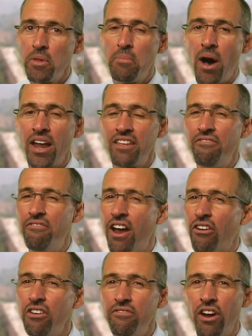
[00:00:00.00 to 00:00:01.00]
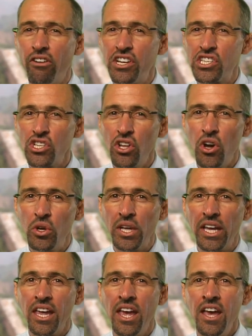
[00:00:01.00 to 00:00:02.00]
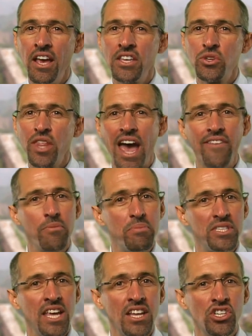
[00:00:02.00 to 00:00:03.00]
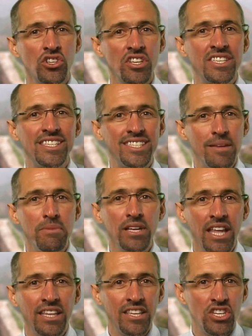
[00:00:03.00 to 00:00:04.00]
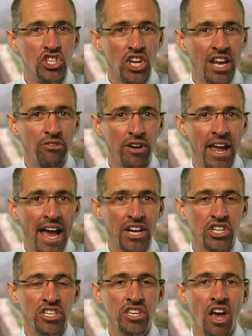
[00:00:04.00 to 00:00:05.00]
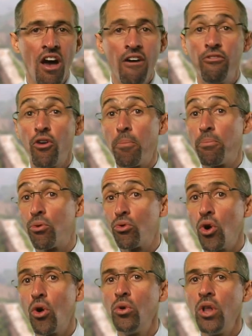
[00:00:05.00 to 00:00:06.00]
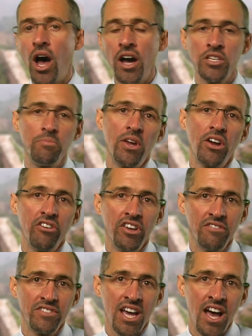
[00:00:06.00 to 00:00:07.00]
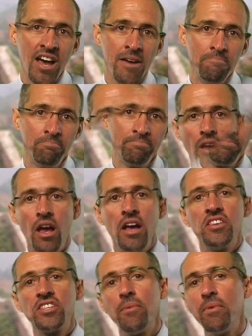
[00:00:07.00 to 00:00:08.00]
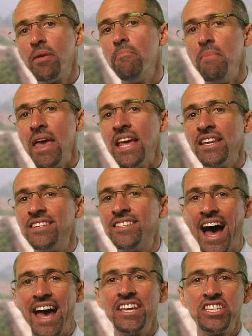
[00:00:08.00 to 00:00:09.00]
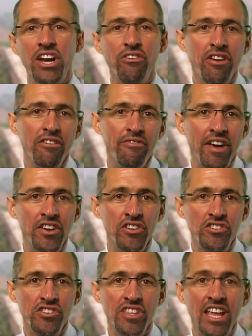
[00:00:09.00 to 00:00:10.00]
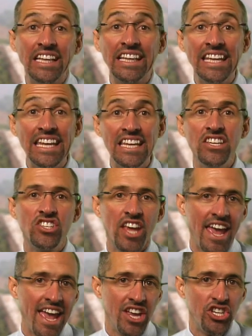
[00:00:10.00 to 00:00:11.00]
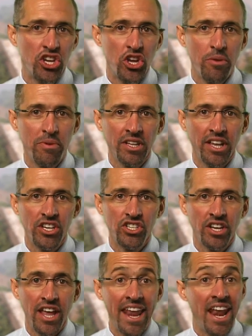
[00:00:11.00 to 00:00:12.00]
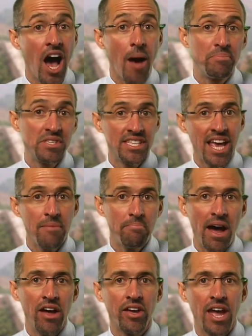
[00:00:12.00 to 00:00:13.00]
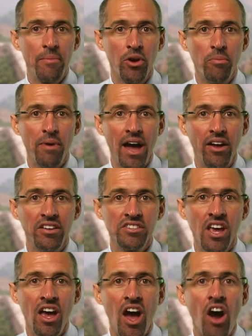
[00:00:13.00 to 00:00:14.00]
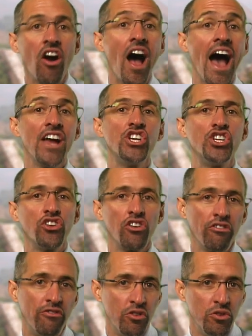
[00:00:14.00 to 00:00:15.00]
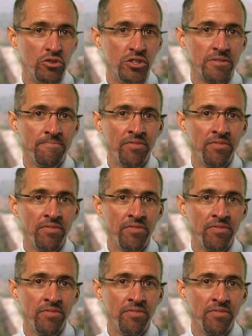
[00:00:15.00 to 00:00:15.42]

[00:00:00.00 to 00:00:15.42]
the body very, very slowly, so they have the potential to stimulate these chain reactions for a prolonged period of time. Some of the main dietary offenders that lead to A G E accumulation and upset biochemical balance are high sugar foods.